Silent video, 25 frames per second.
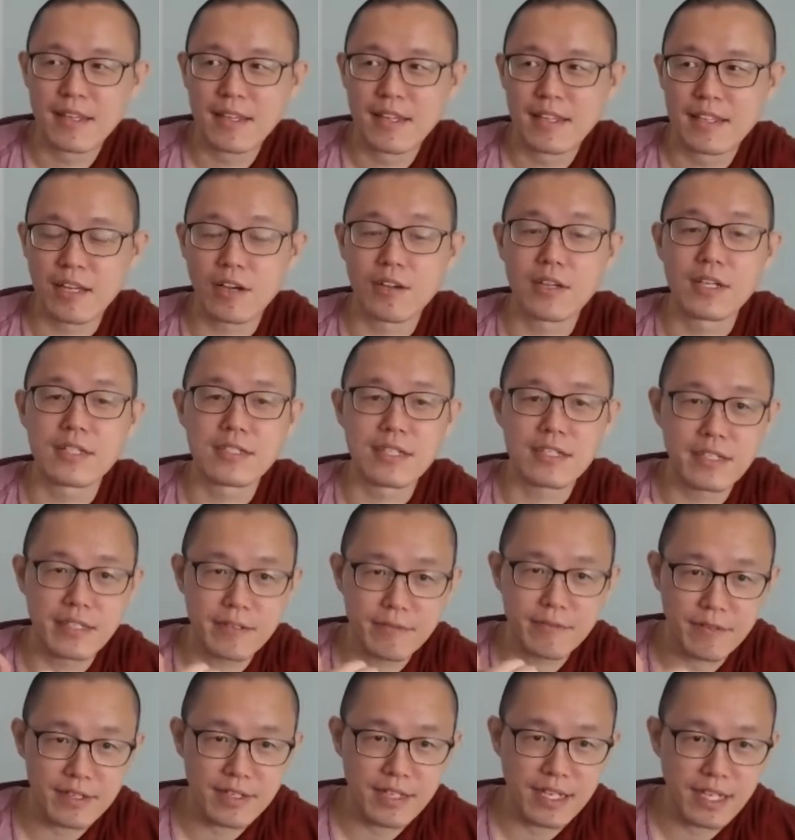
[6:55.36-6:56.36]
Now it's a
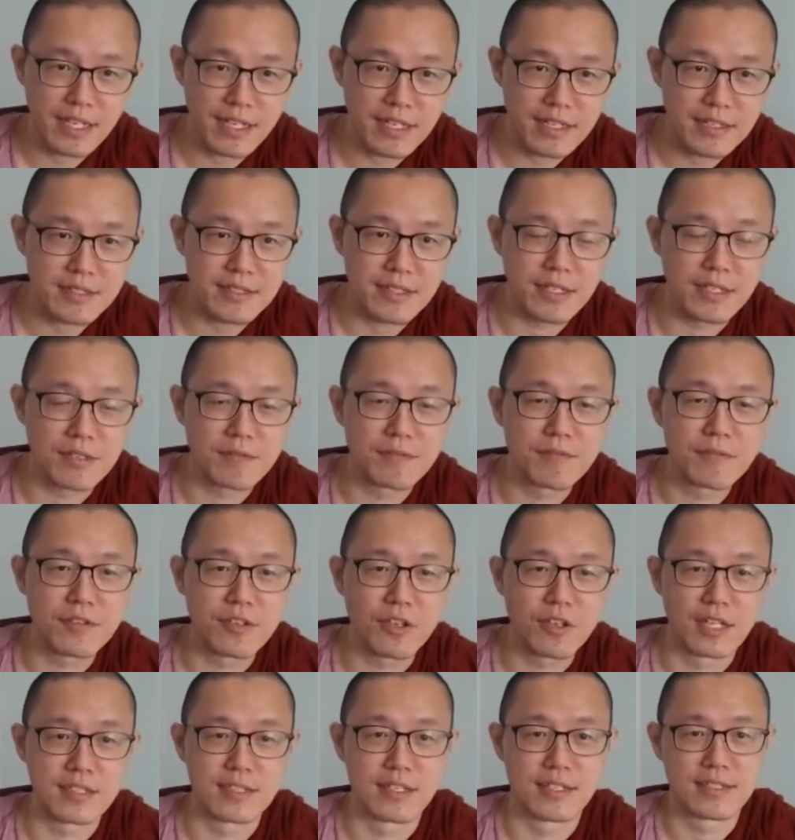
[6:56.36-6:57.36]
different case if
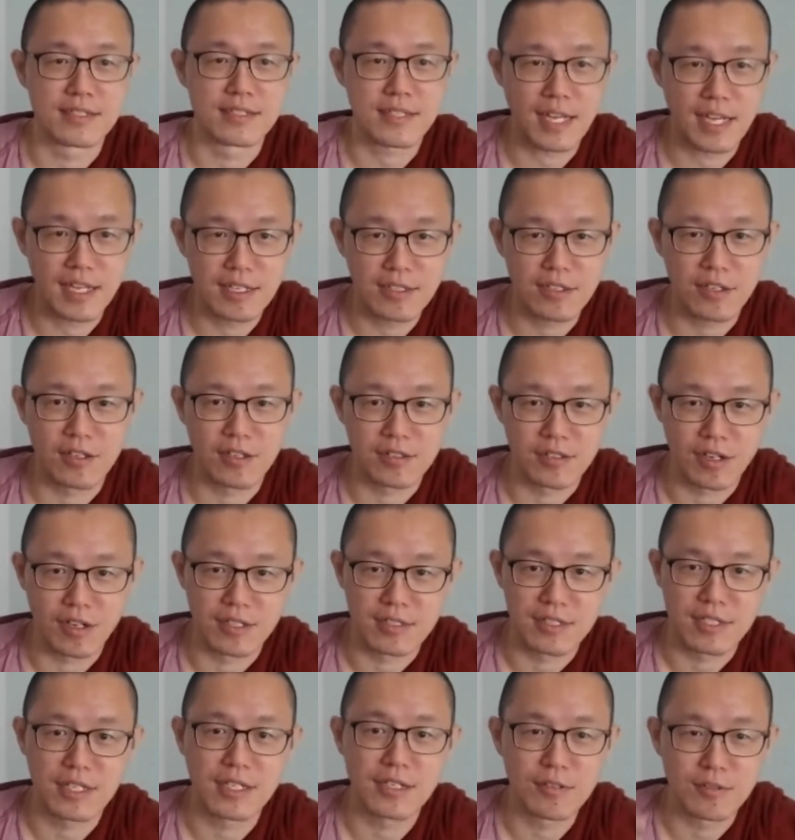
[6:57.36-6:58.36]
you are the son or
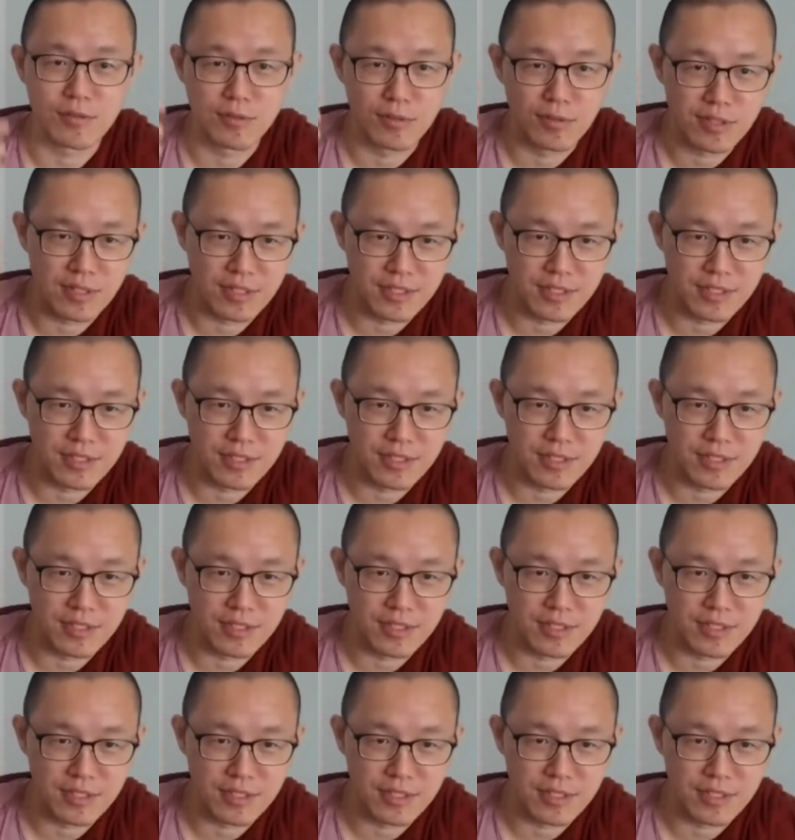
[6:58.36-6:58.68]
daughter who